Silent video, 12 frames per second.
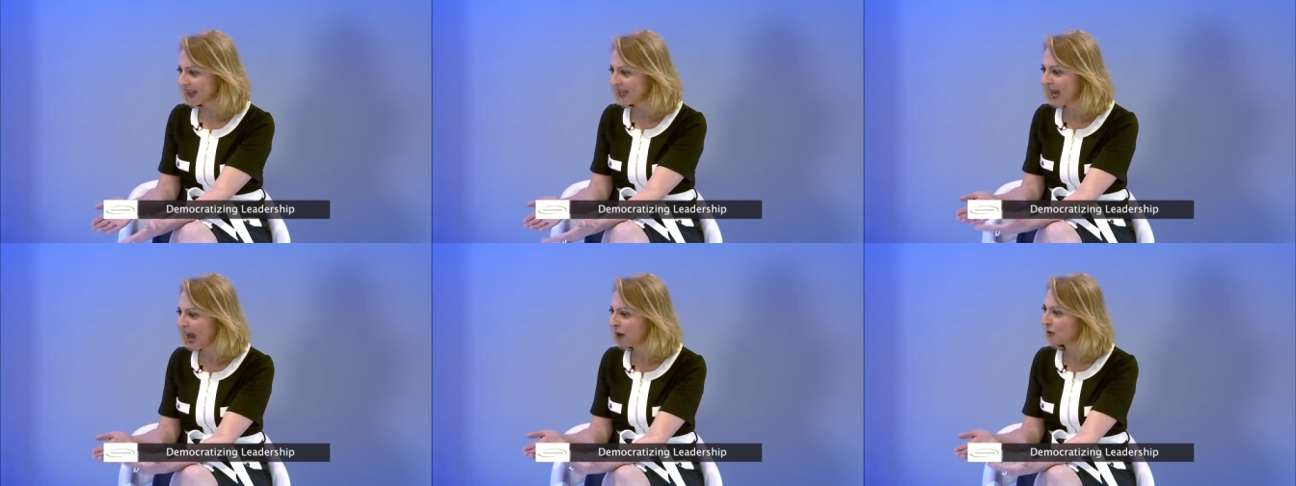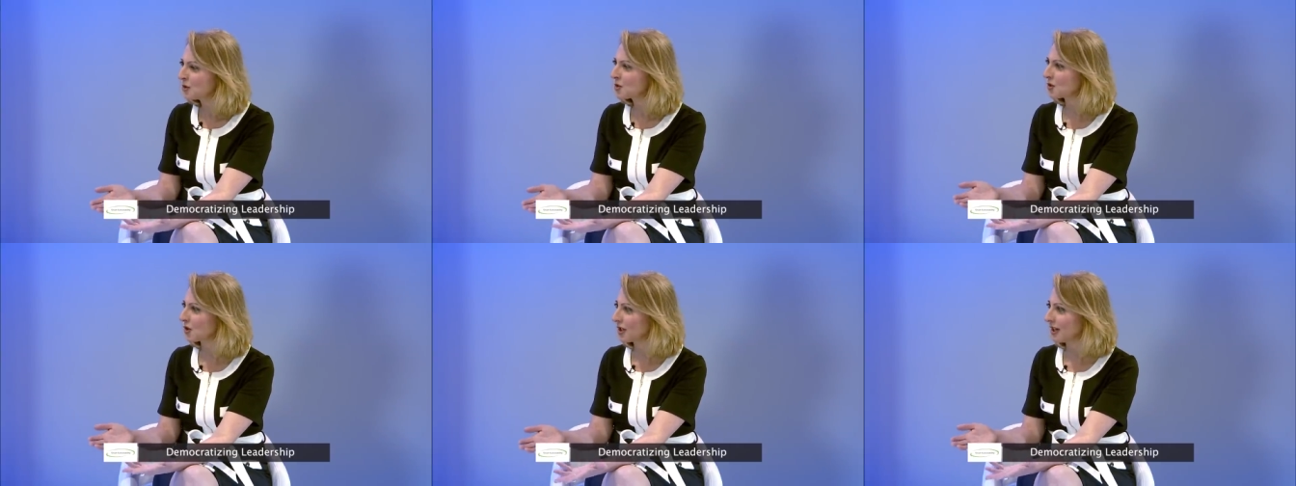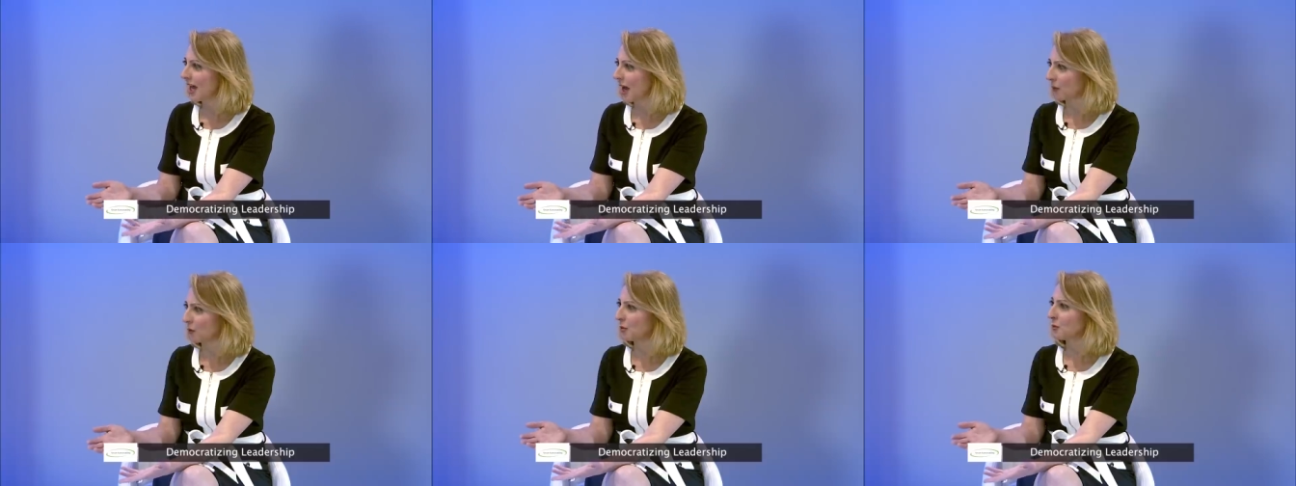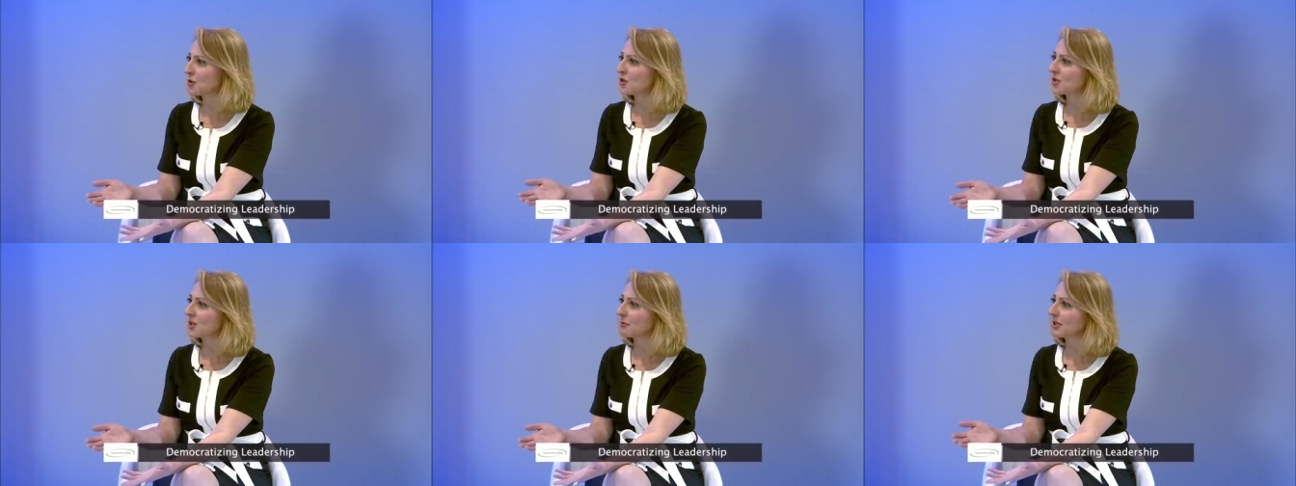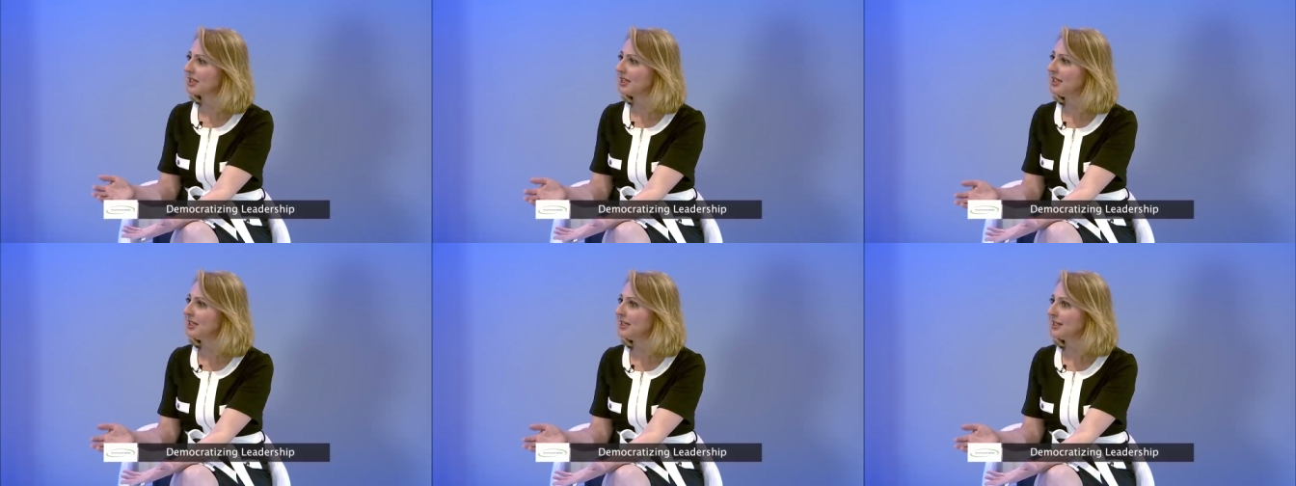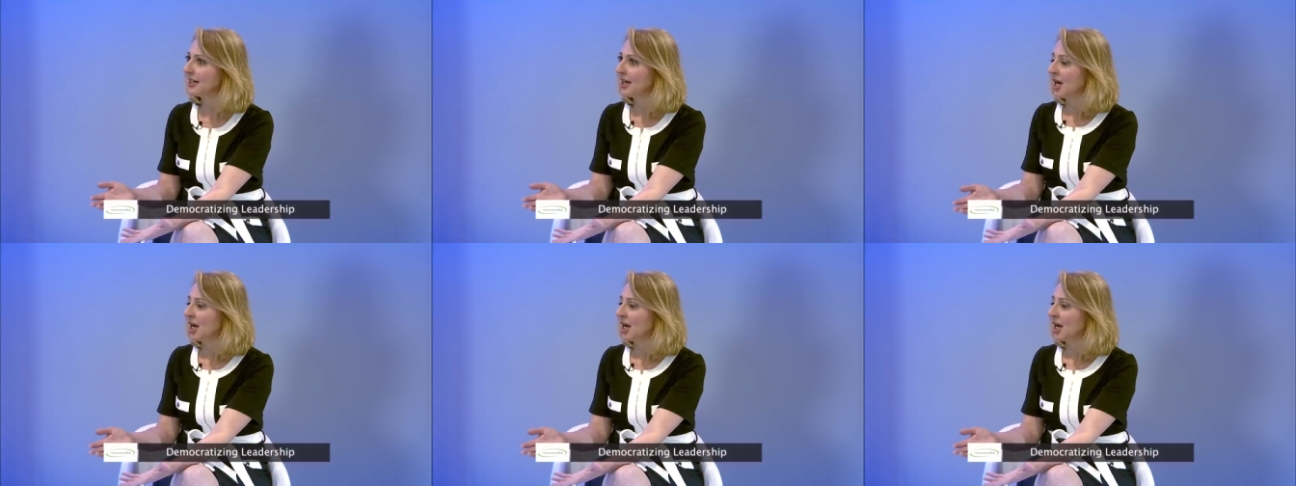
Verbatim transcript: and how you started out. What were some key